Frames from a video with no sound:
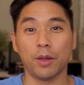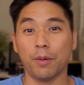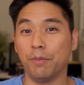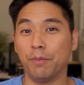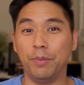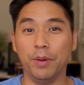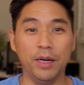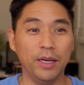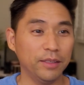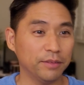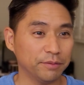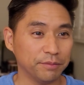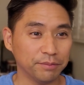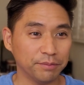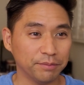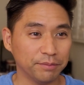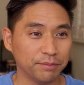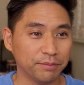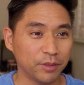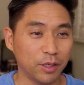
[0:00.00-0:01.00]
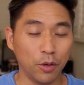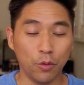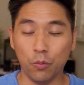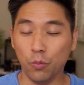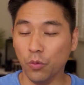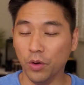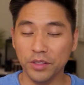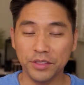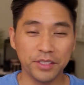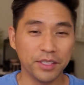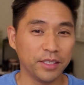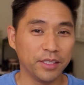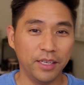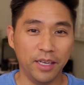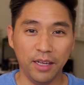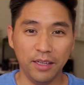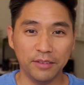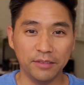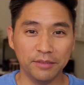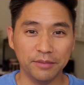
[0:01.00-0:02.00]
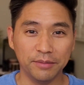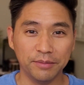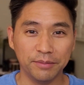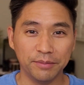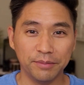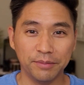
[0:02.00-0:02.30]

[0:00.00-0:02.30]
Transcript: But once again,